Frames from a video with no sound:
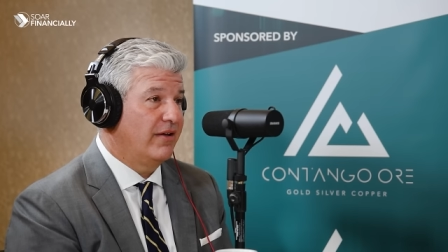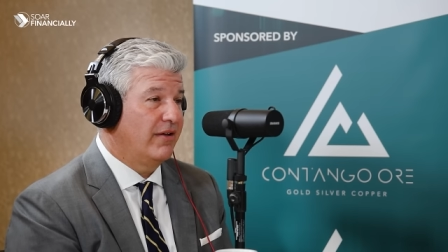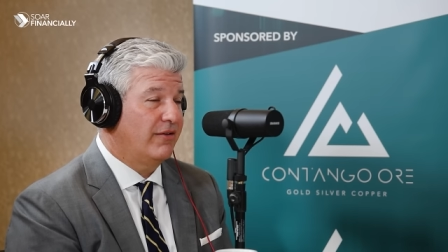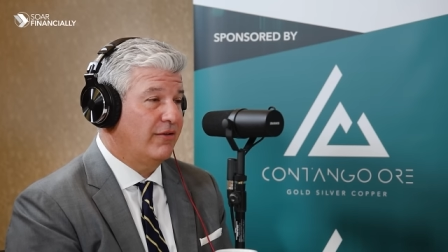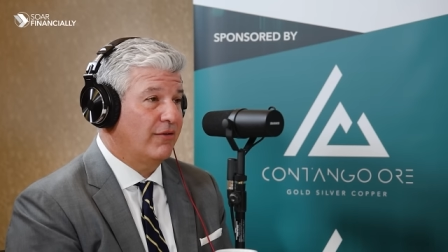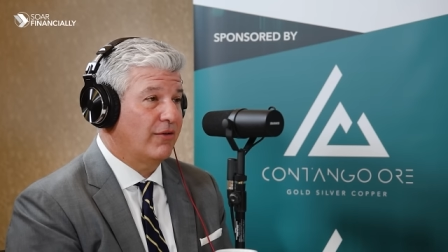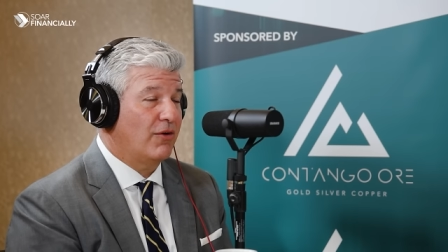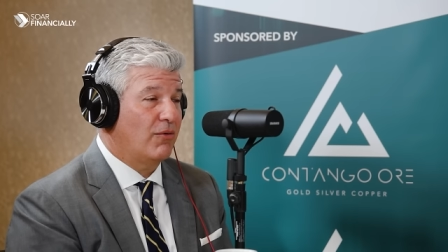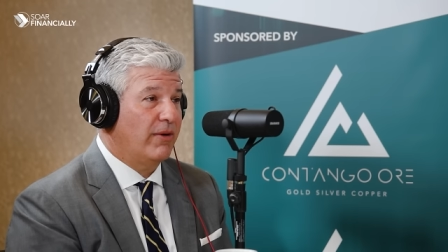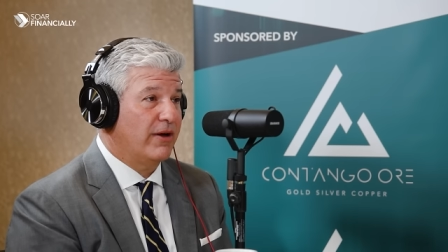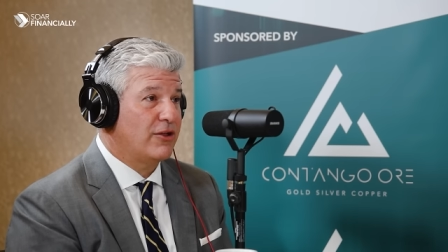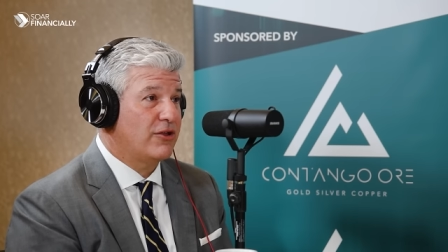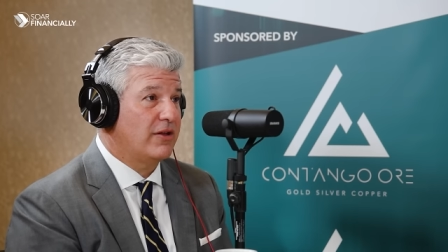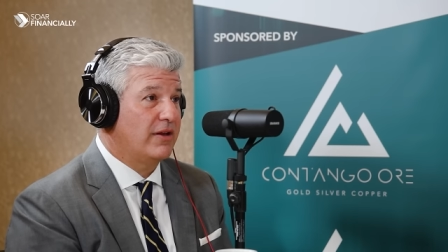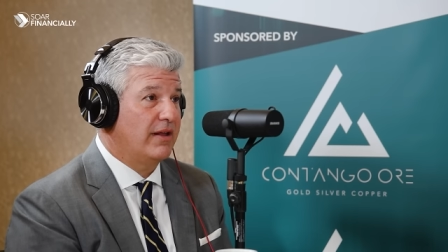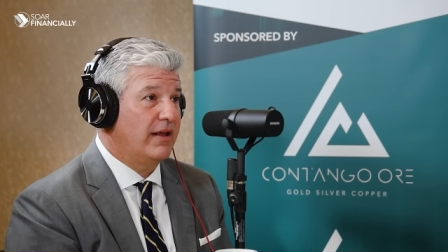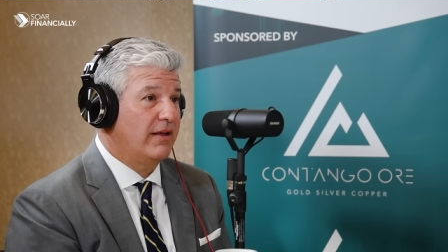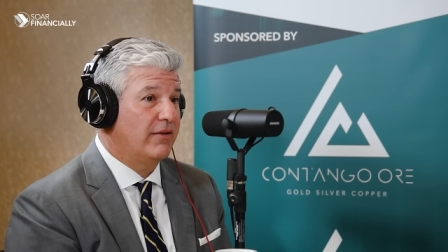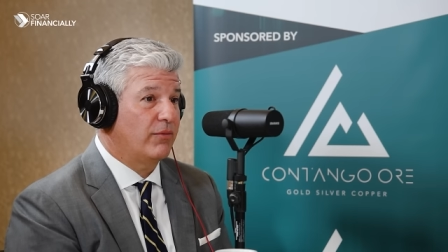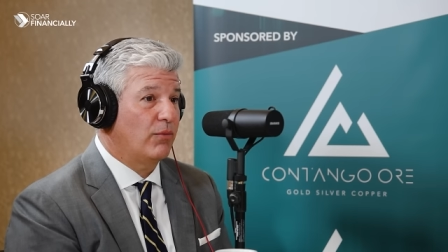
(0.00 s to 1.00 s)
So the
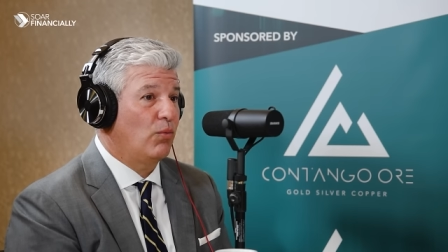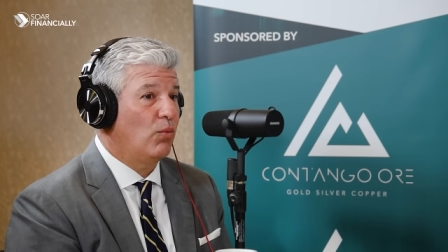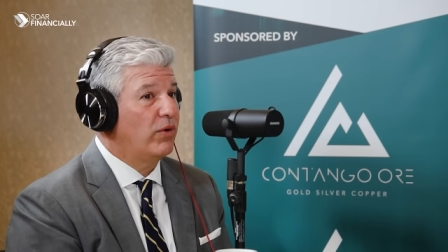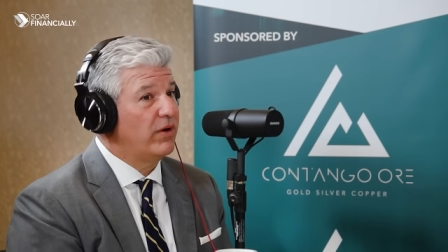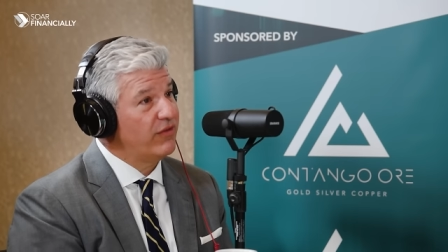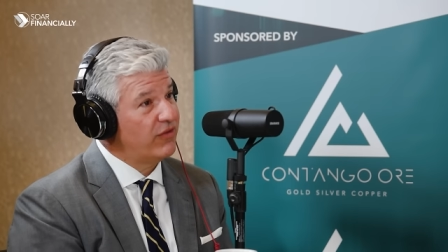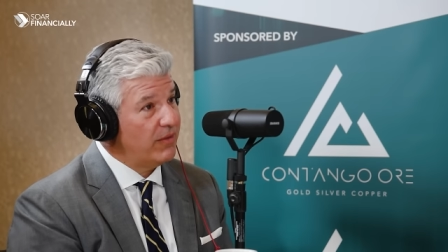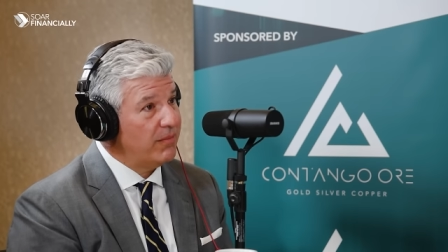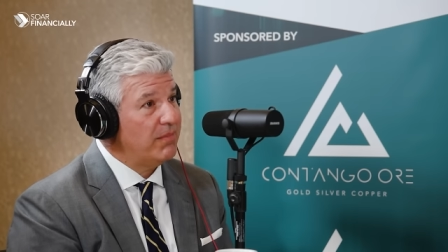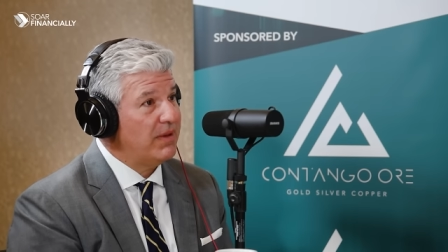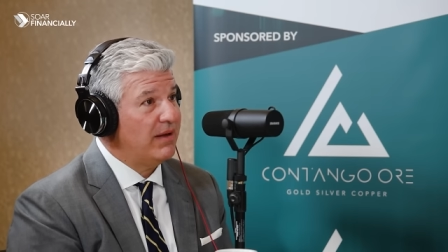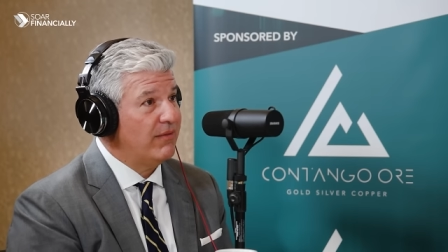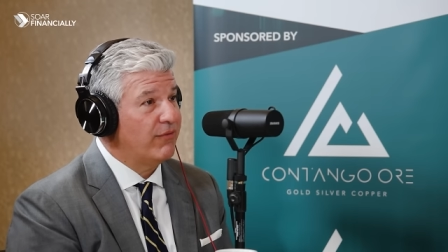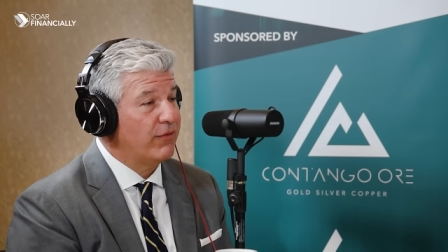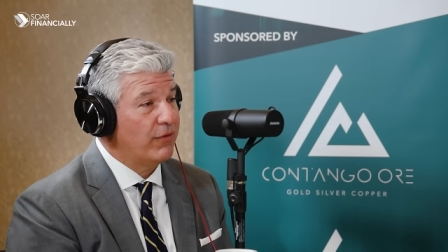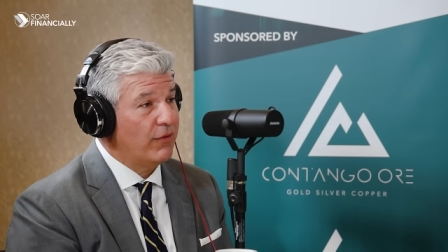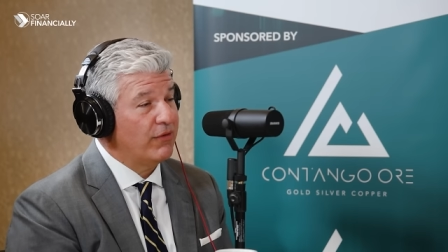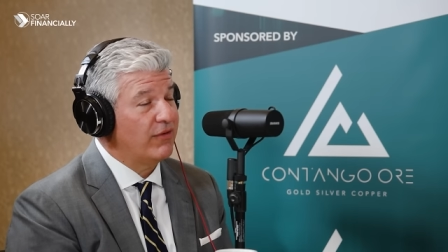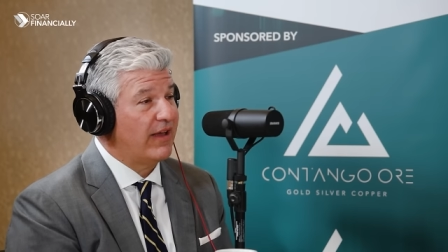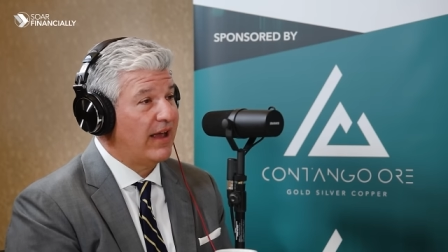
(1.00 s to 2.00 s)
question is, what does it mean
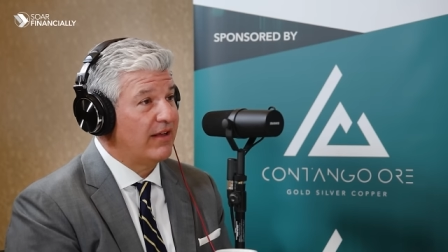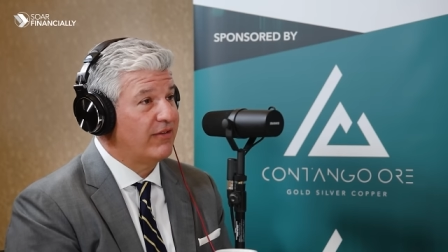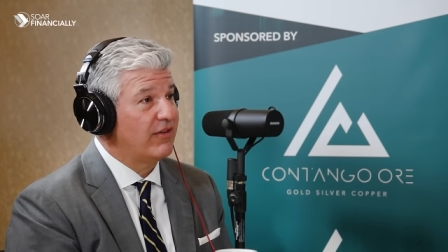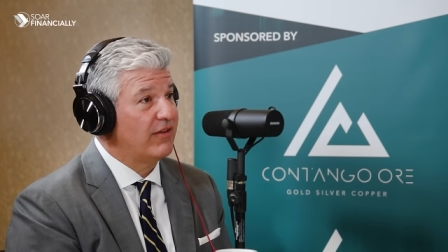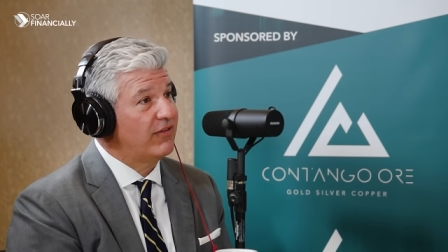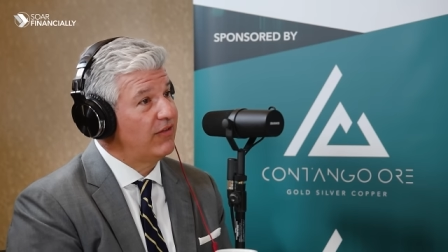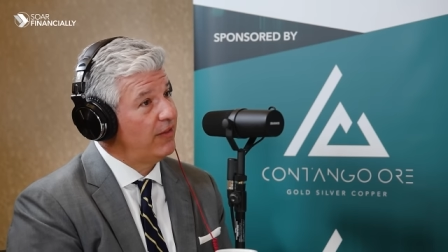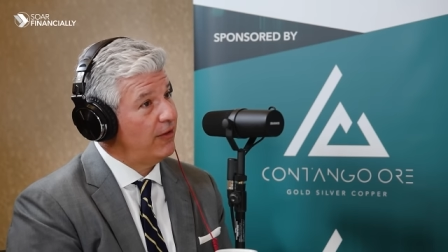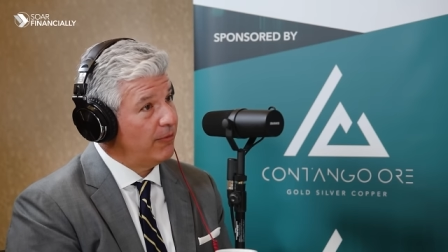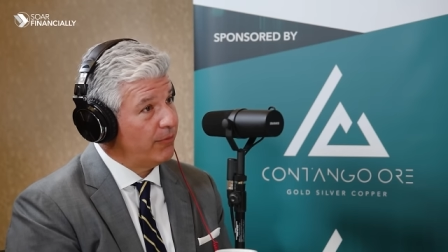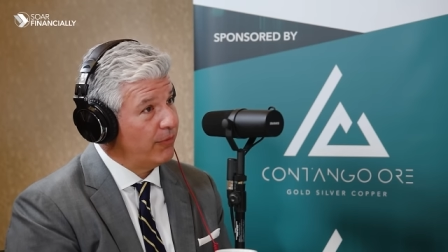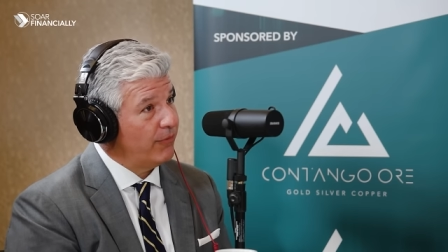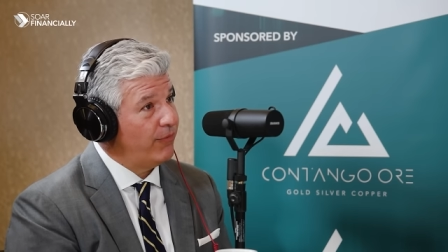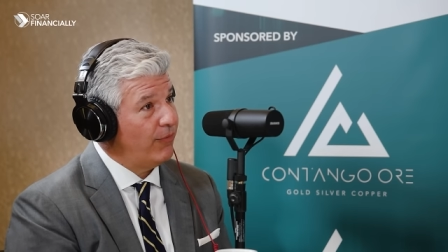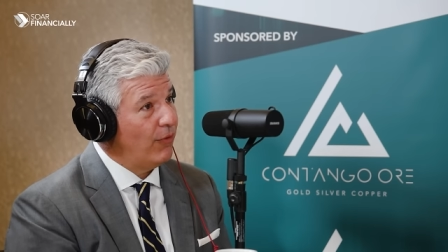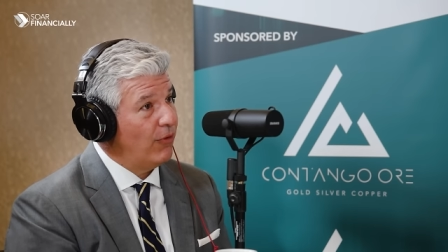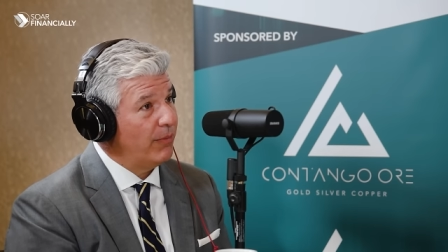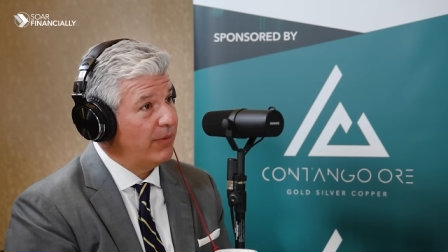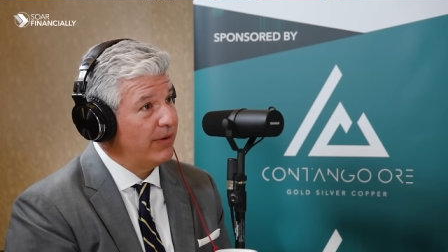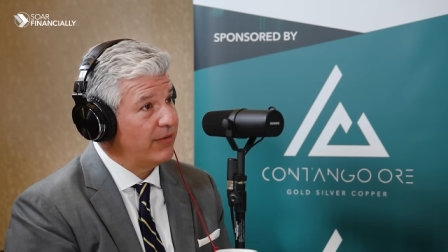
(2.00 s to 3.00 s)
for those assets and their
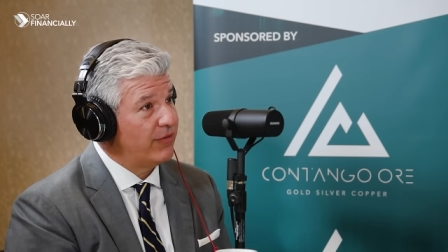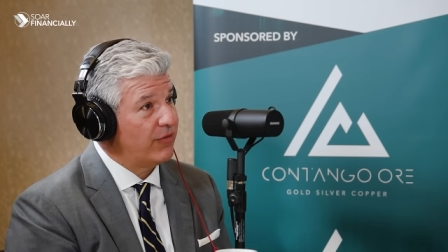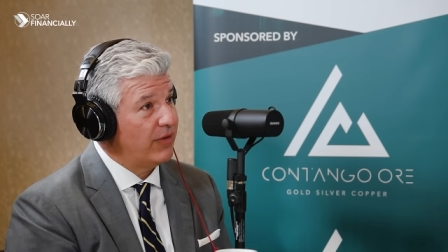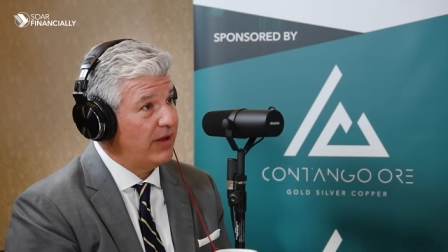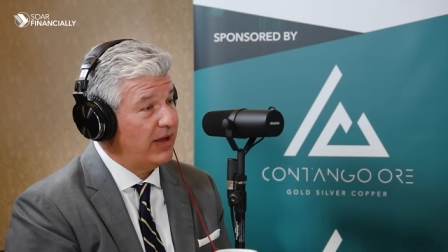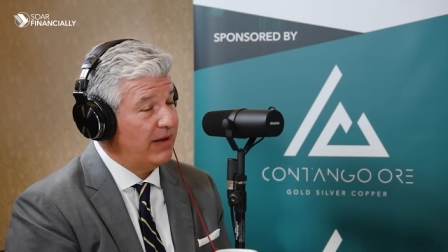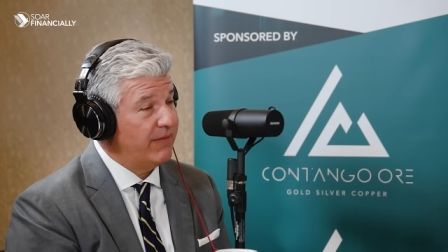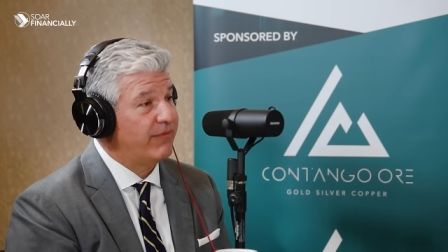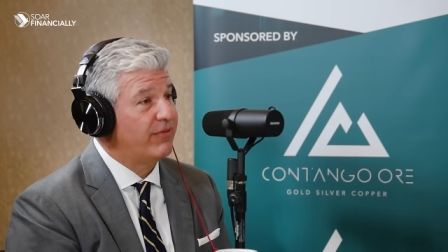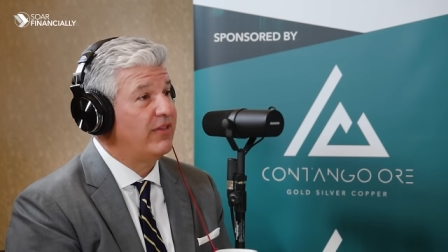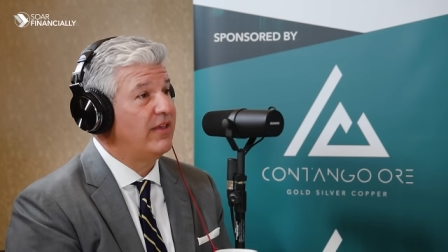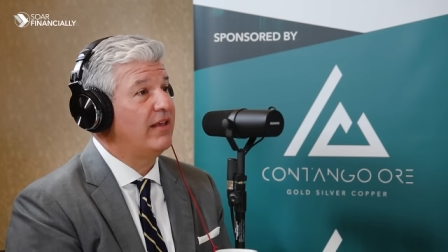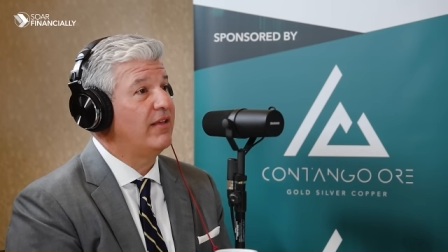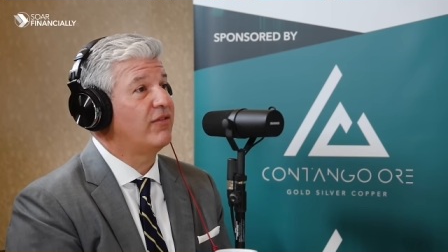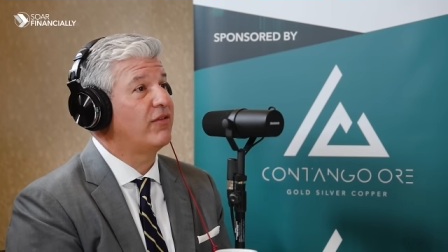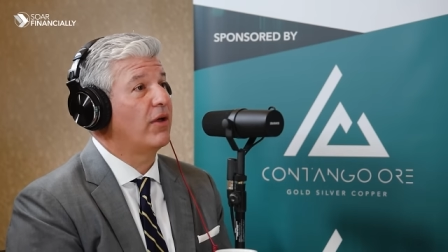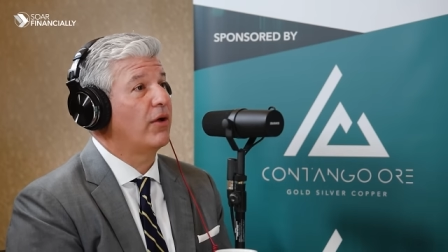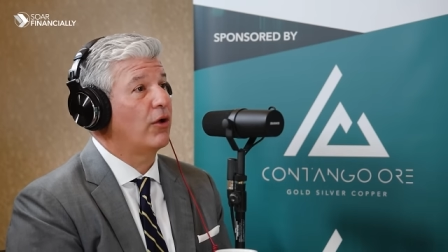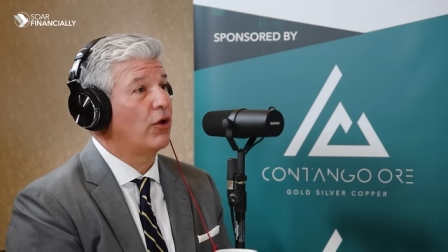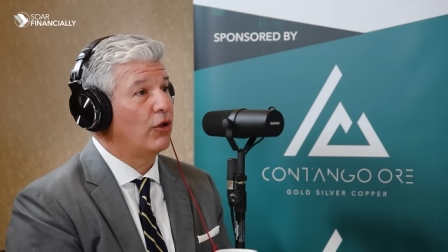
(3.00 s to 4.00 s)
performance if
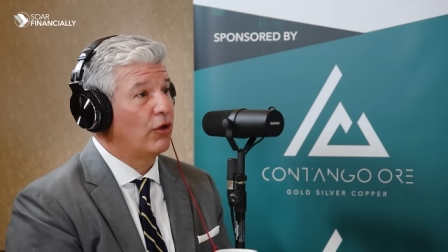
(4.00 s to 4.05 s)
these